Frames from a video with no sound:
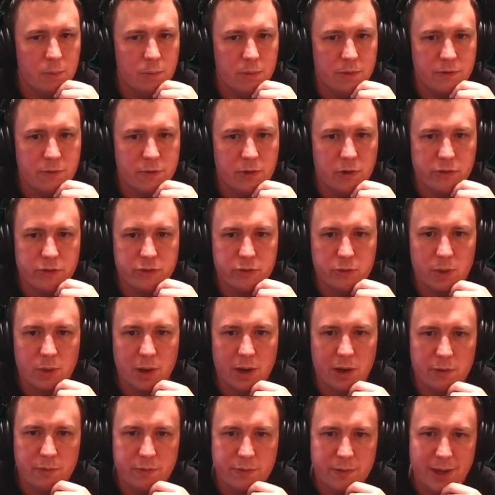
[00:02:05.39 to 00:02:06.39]
We've got
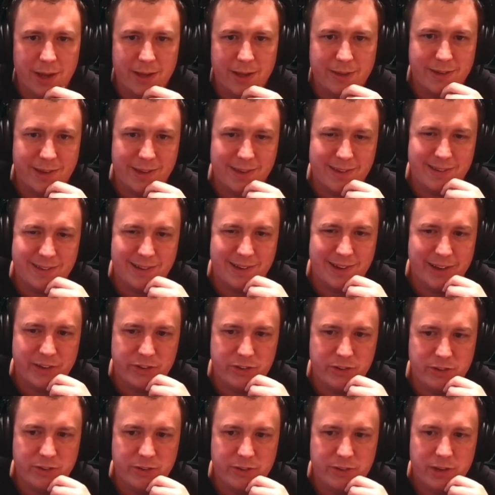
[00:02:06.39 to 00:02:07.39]
Skrelv as it is a
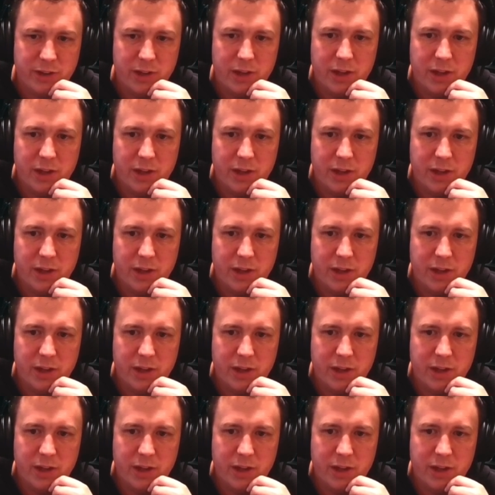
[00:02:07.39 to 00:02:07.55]
legend,